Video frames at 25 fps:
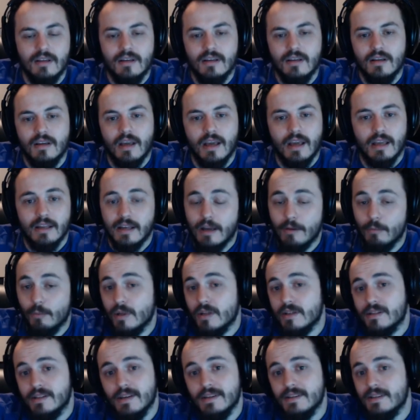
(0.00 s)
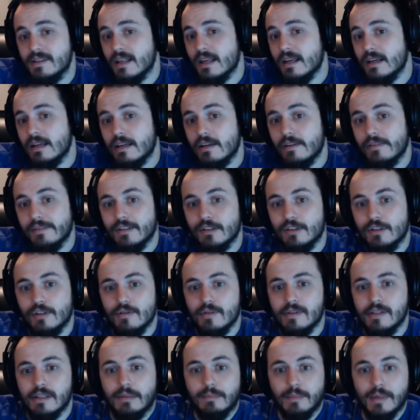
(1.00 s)
And Nightwing says, thank you for
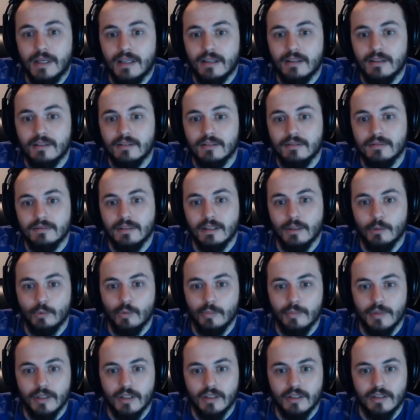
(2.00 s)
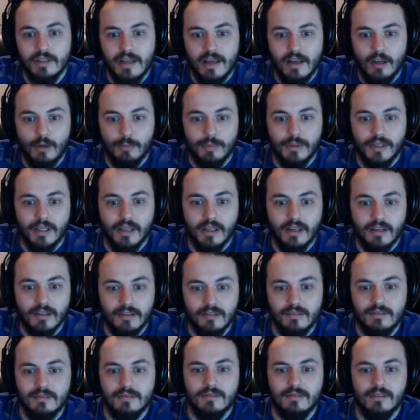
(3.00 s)
choosing me. It will be good to help again.
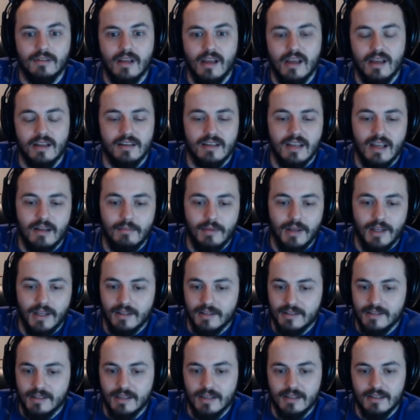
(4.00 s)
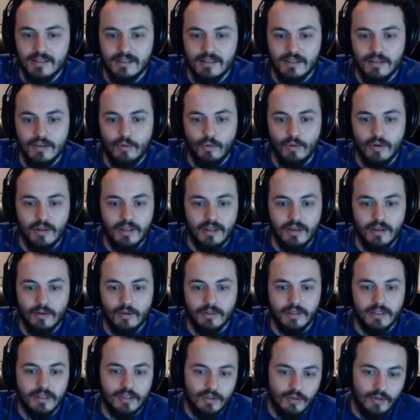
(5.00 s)
And Deadman says, you were the
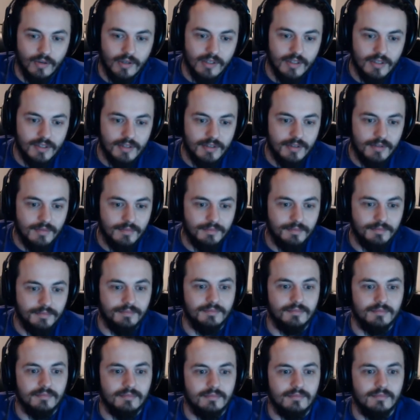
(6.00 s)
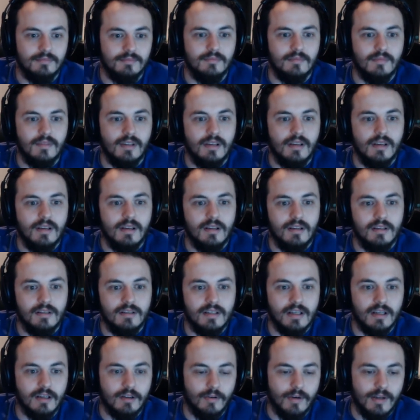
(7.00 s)
only choice.
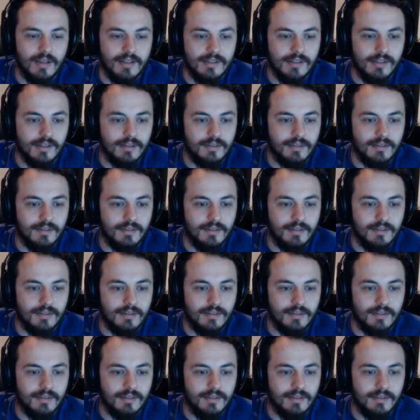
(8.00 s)
Dick Grayson.